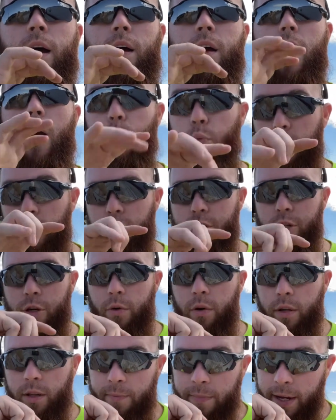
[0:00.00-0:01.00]
will show
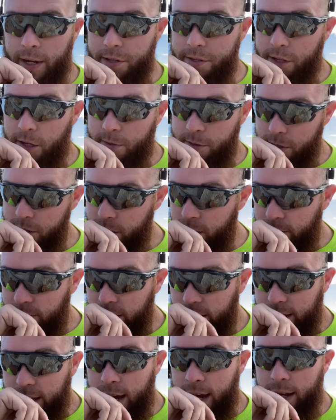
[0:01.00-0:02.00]
all the pay stubs and stuff
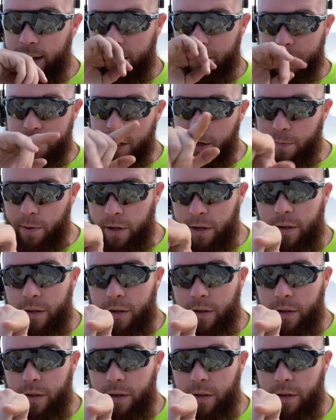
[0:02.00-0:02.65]
like that in a separate